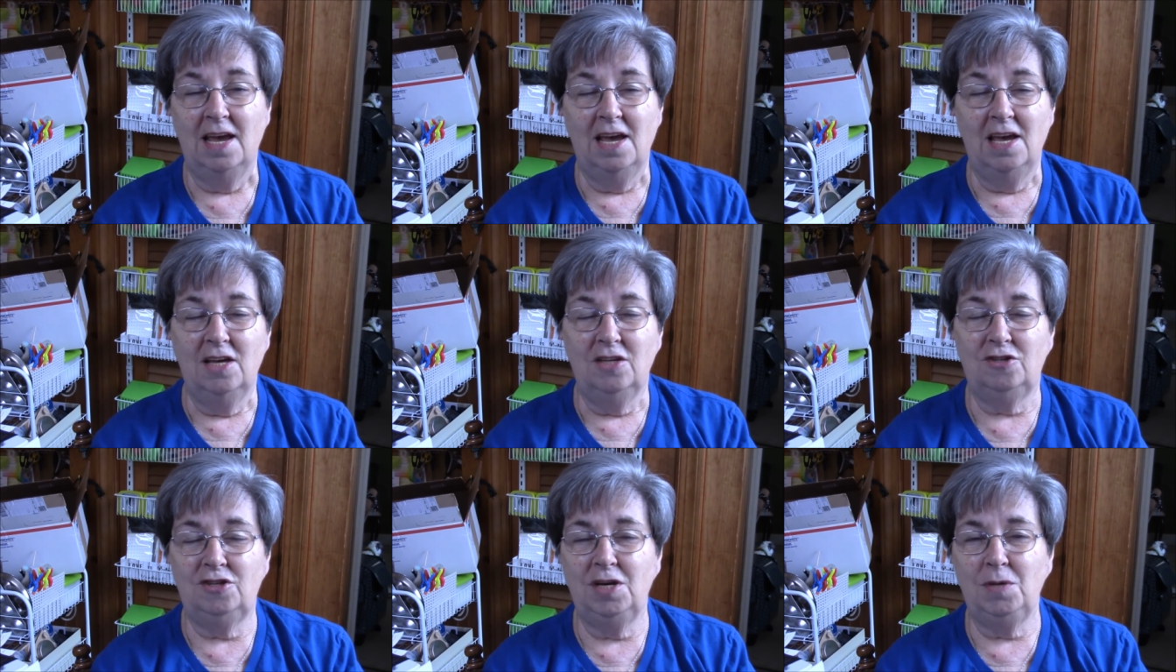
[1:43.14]

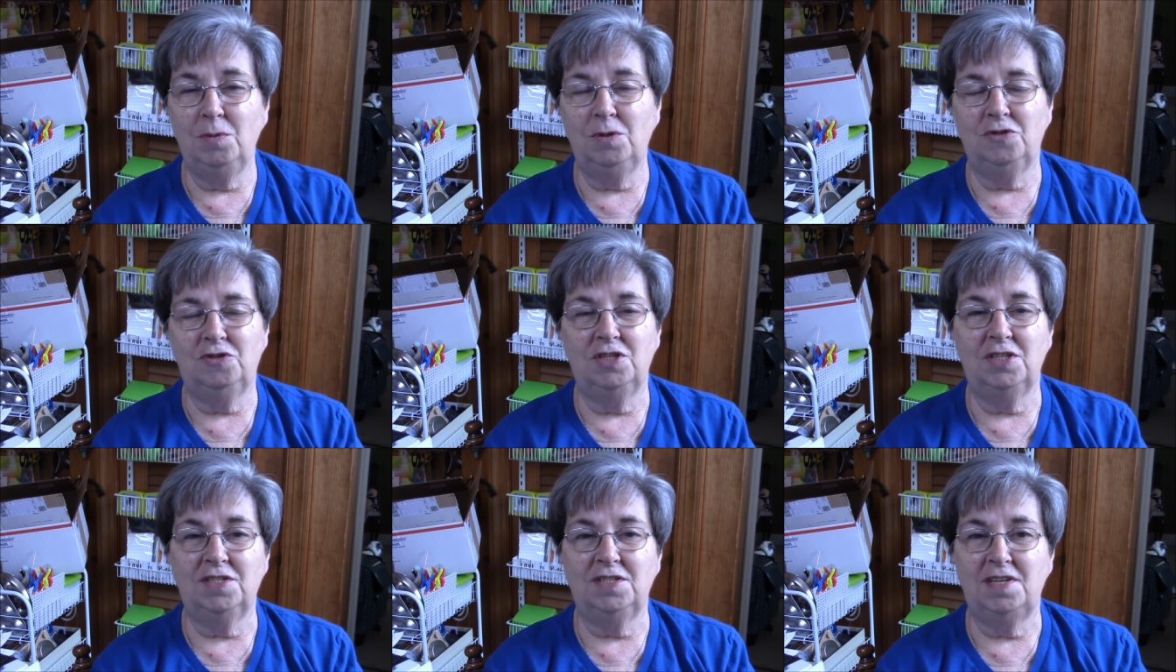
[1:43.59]
she was
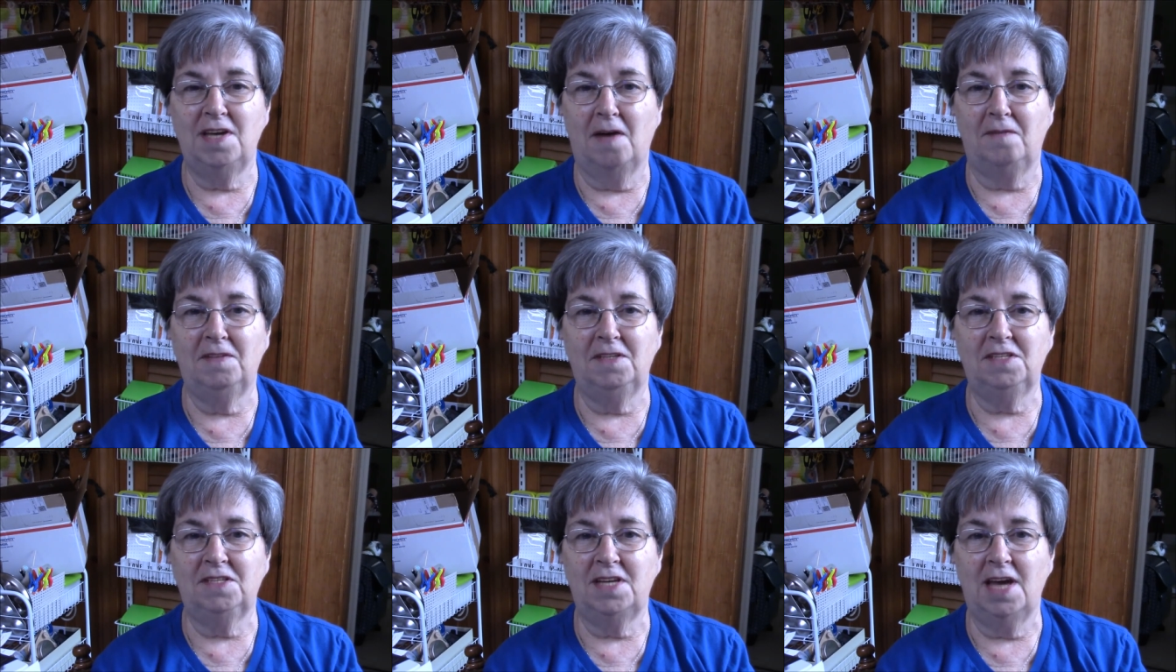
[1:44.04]
just
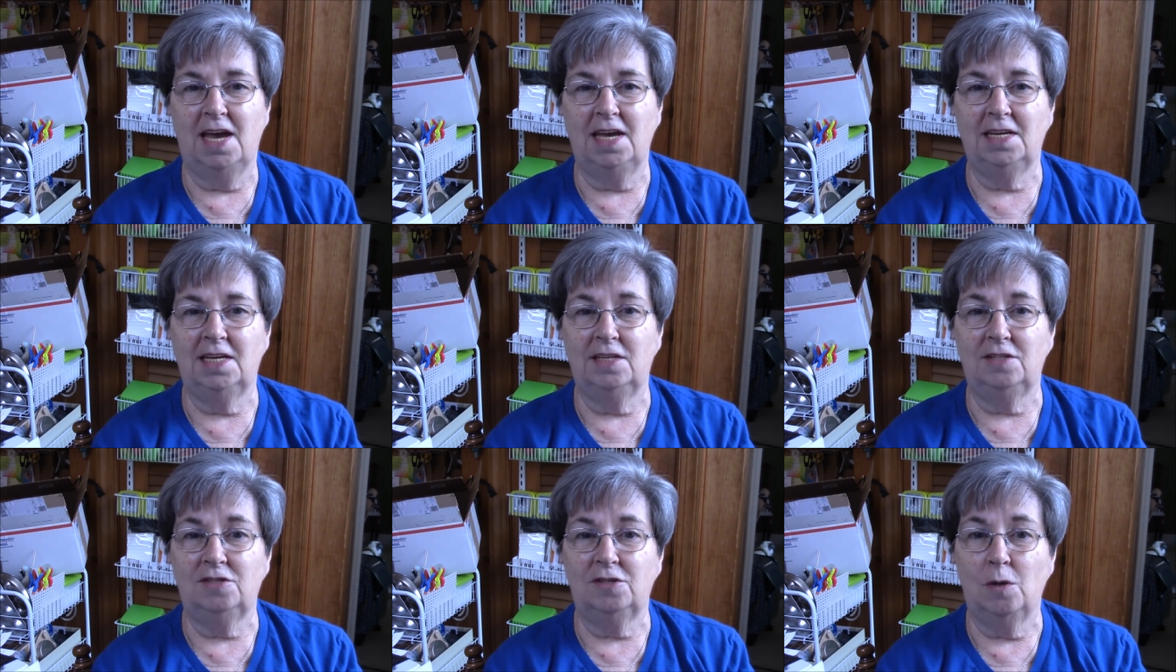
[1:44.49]

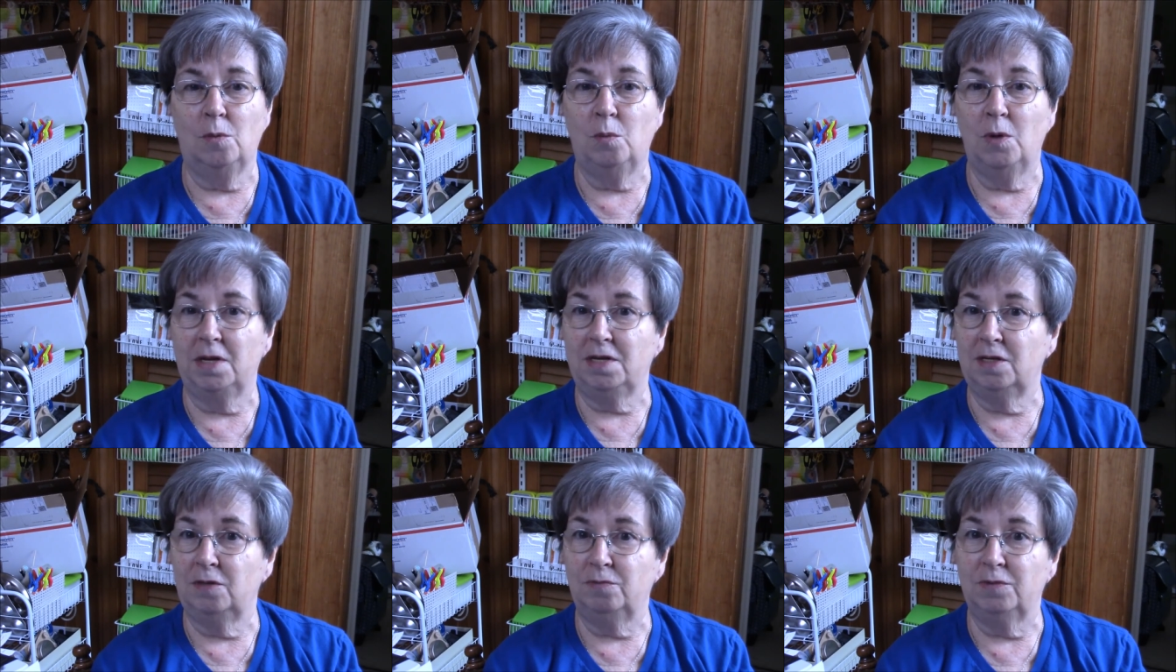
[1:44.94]
devastated. So
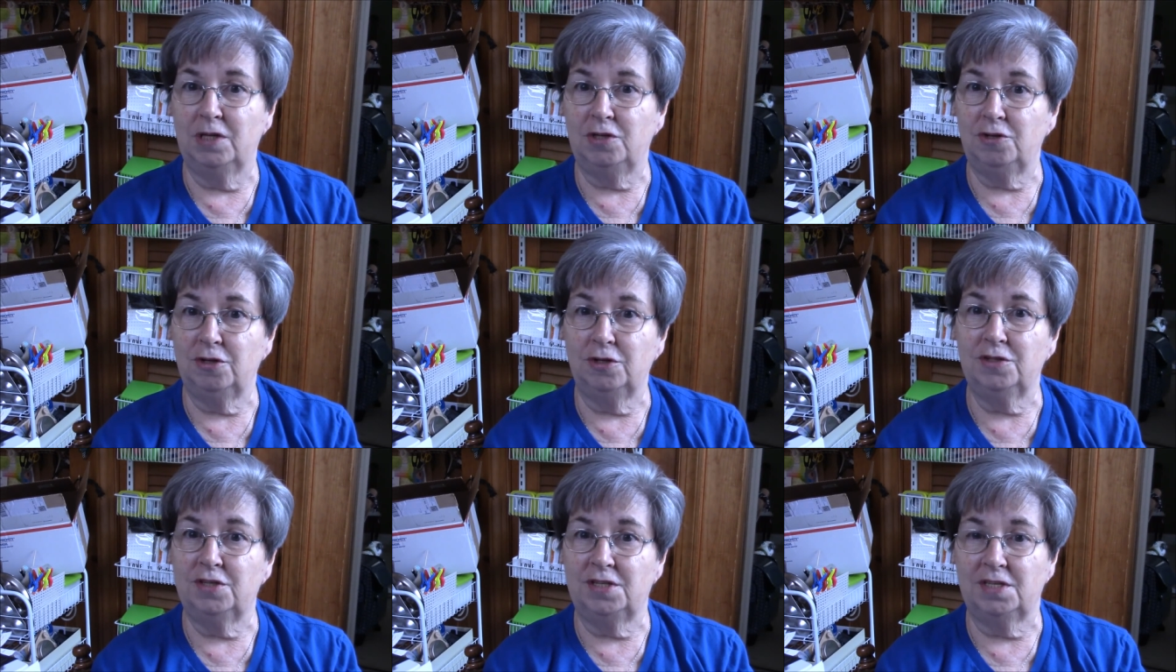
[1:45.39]
what did
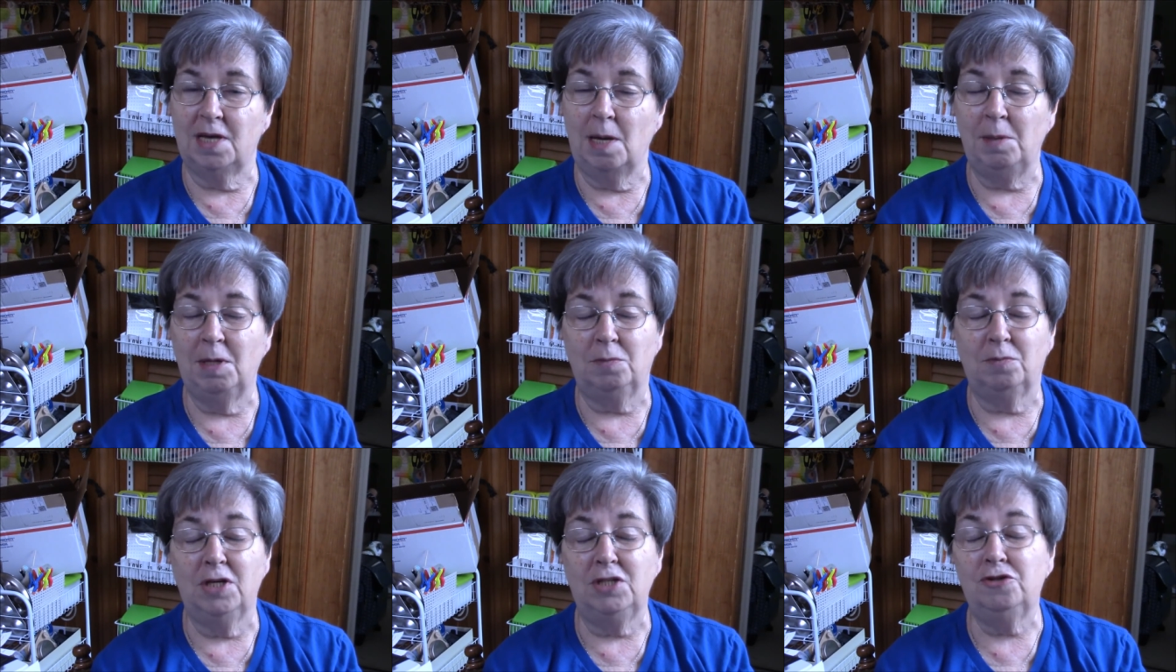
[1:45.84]
Richard, I
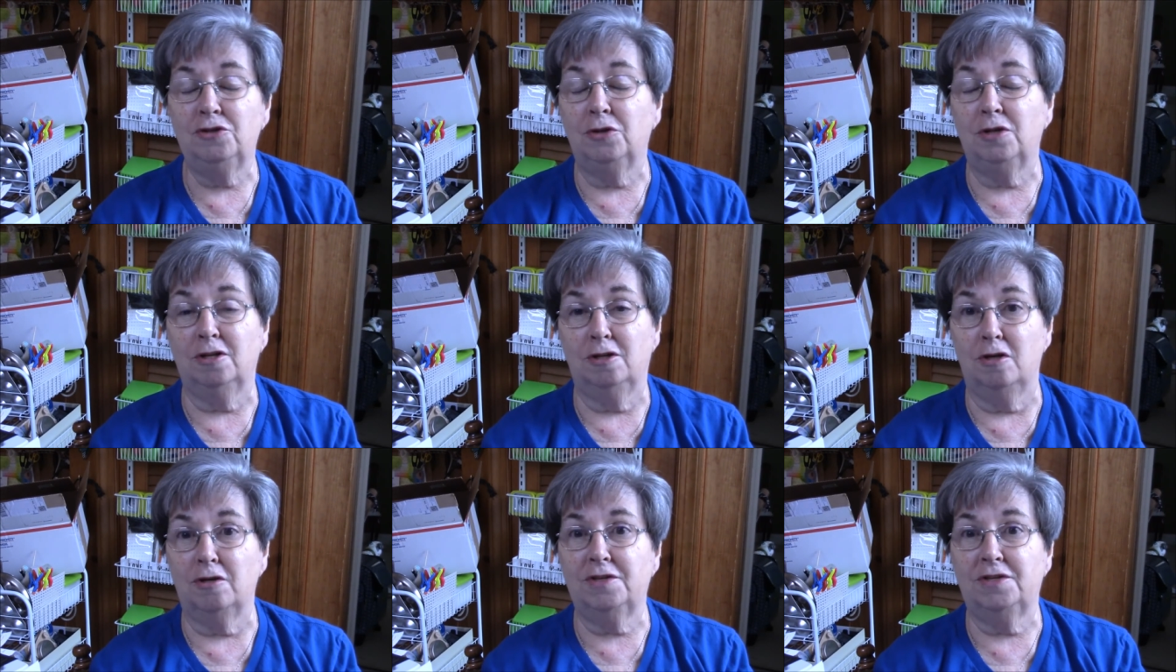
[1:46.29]
mean, Richard
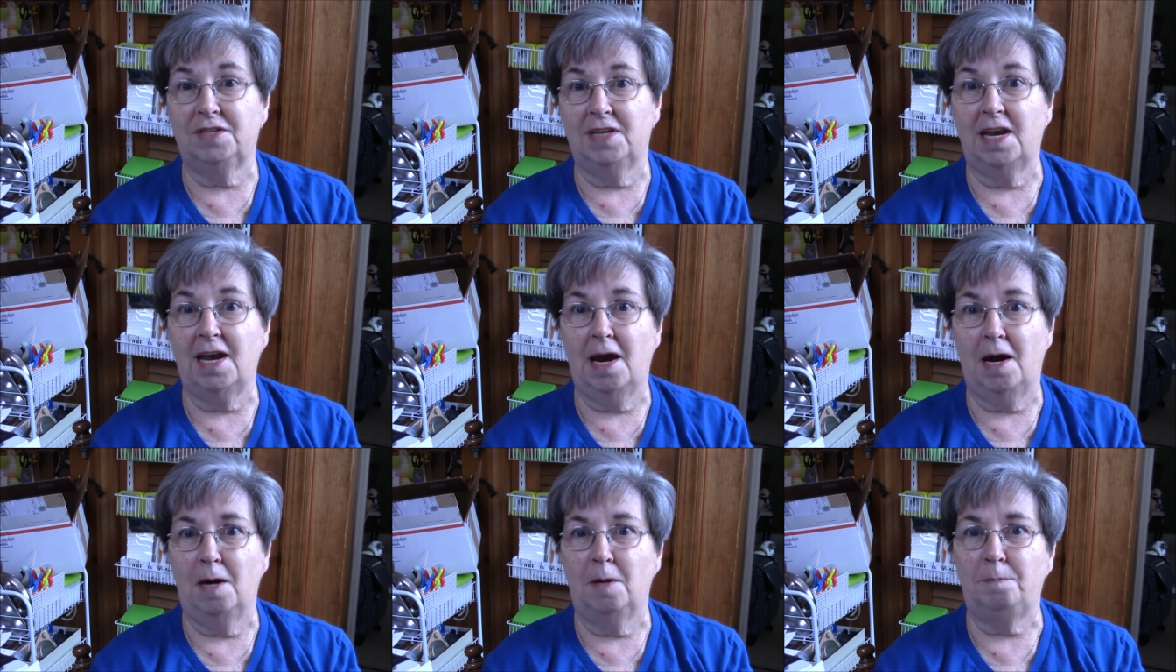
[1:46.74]
looks at
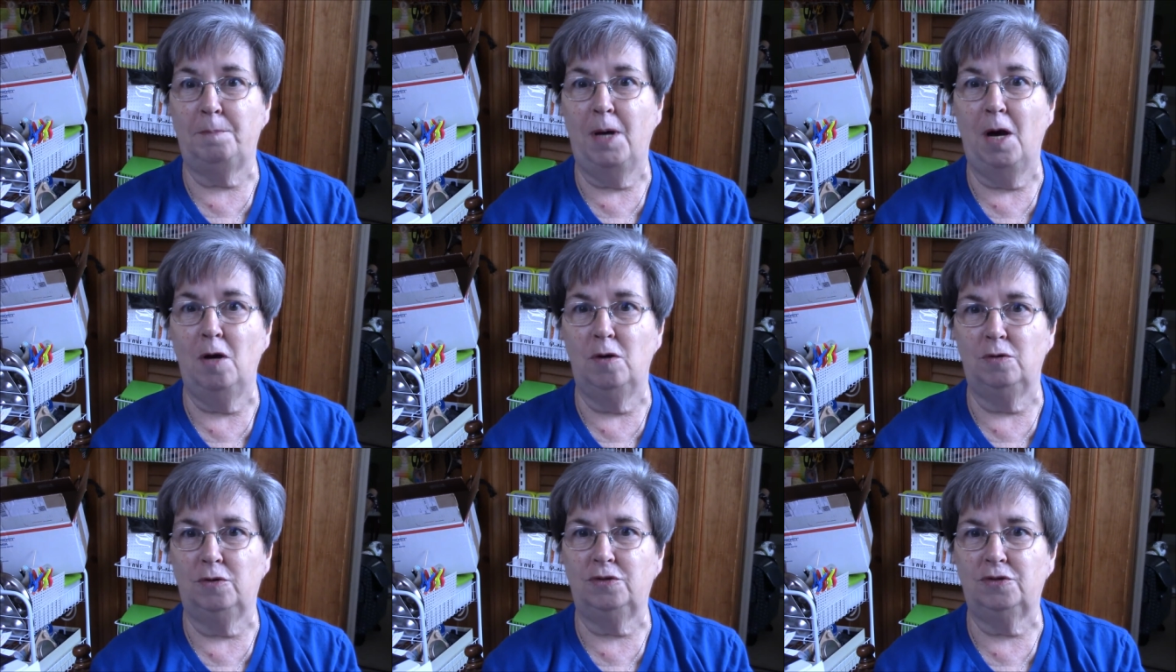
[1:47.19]
our
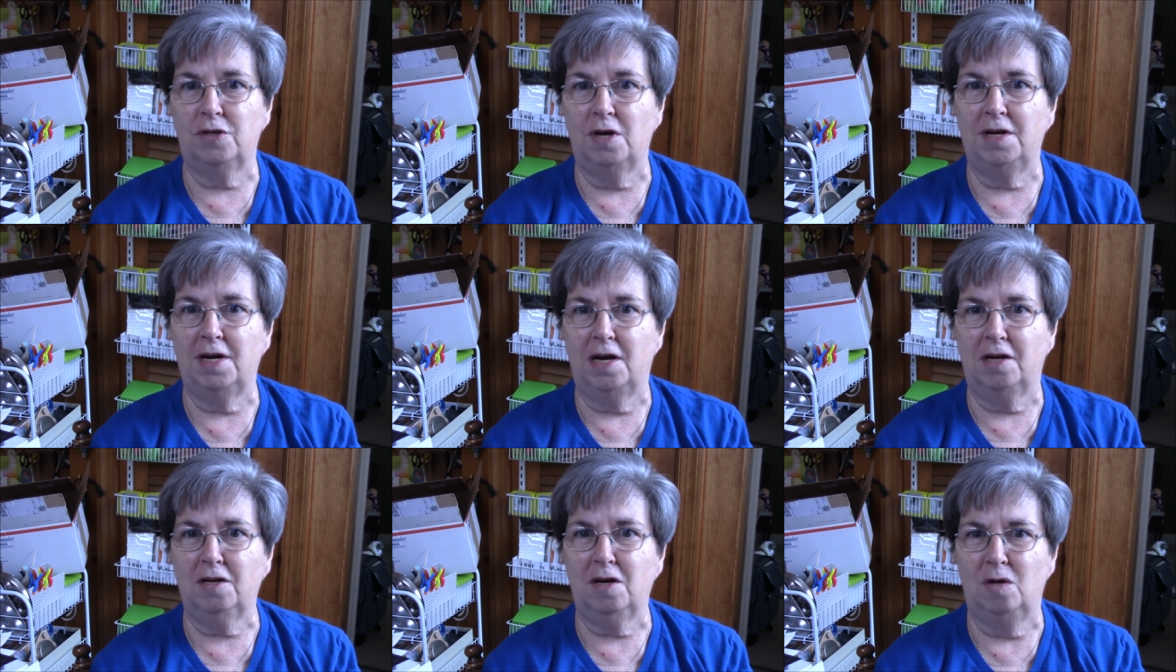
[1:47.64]
post on
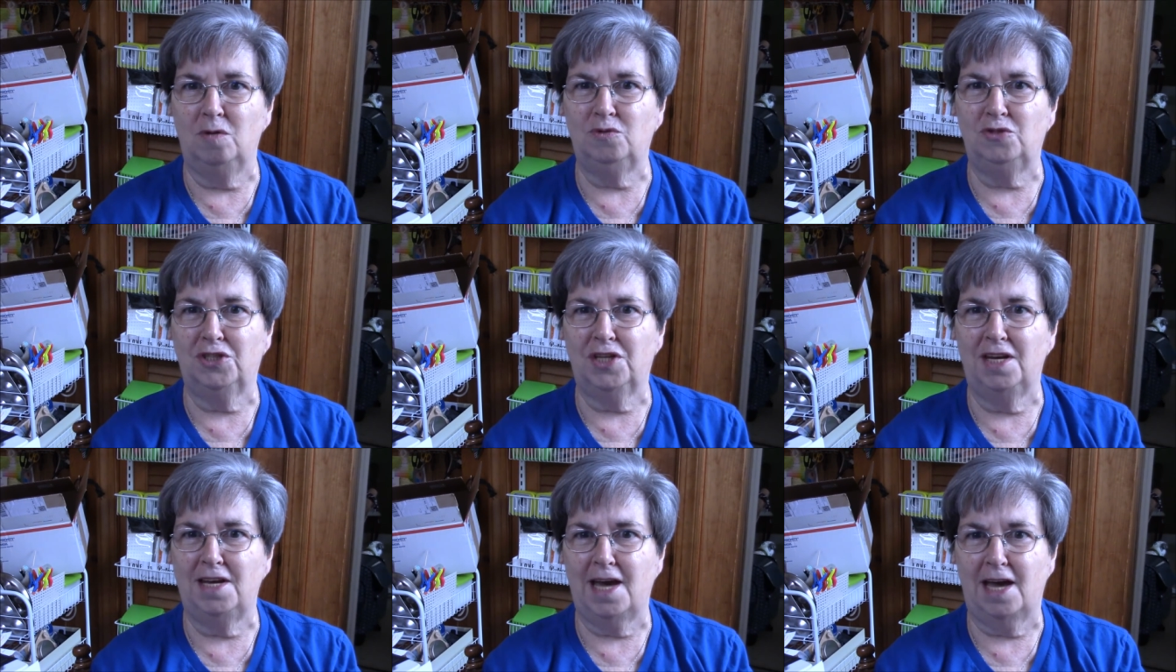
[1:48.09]
our Coach
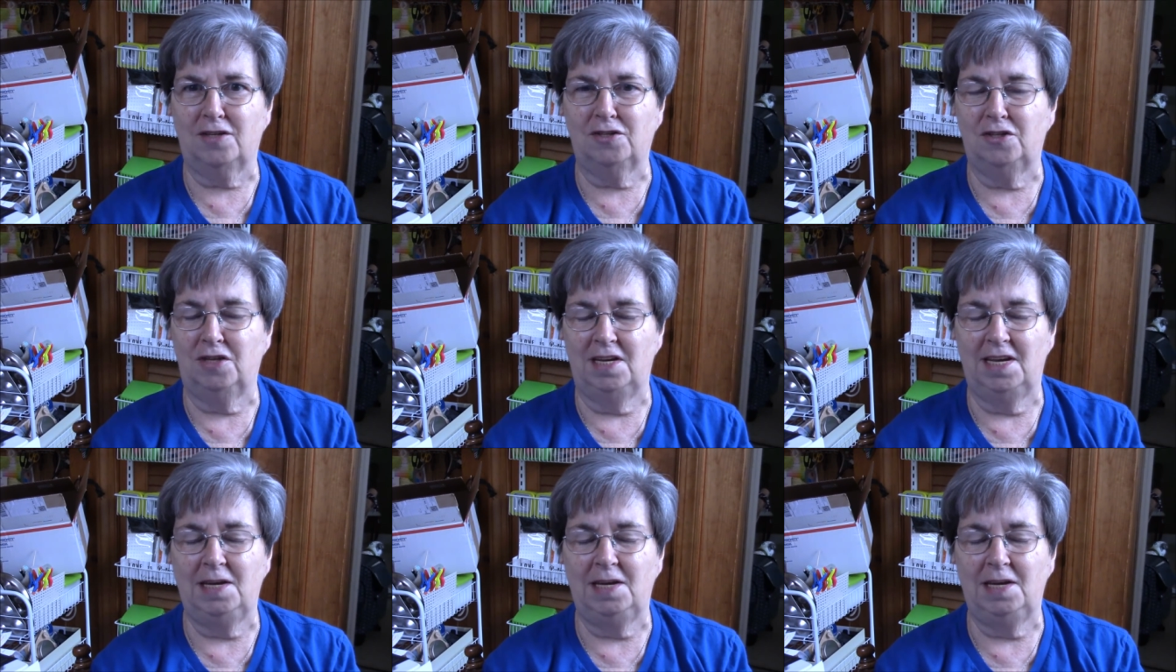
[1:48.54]
Connection.